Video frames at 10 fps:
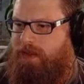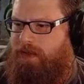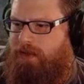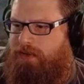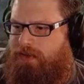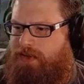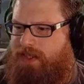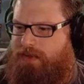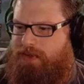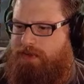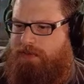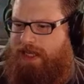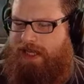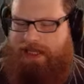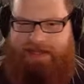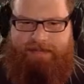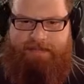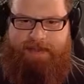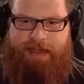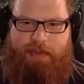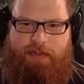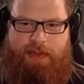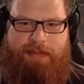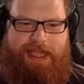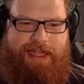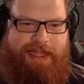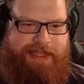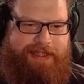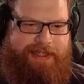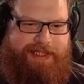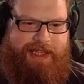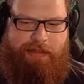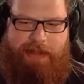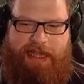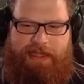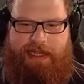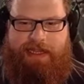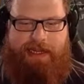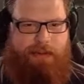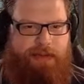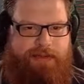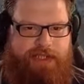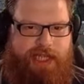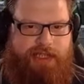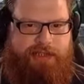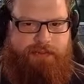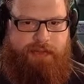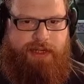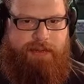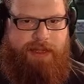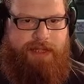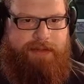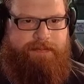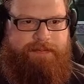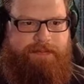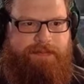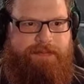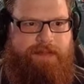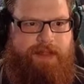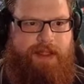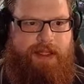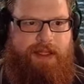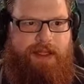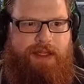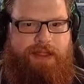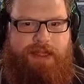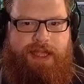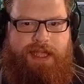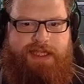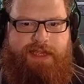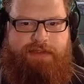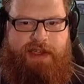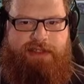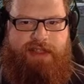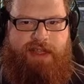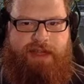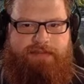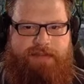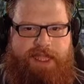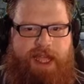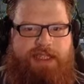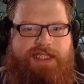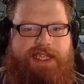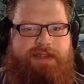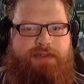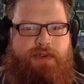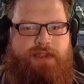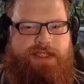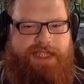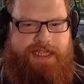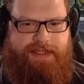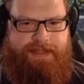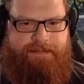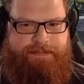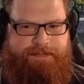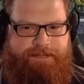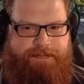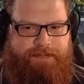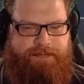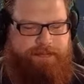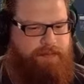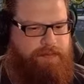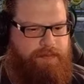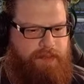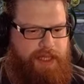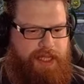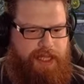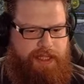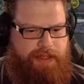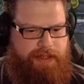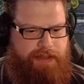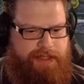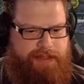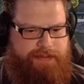Or enough CO2 to make a lake. We will make a lake. Listen, I'll make a lake and I won't even charge you for it. How about that? You can't say fairer than that. You can't say fairer than tit. You can't do it.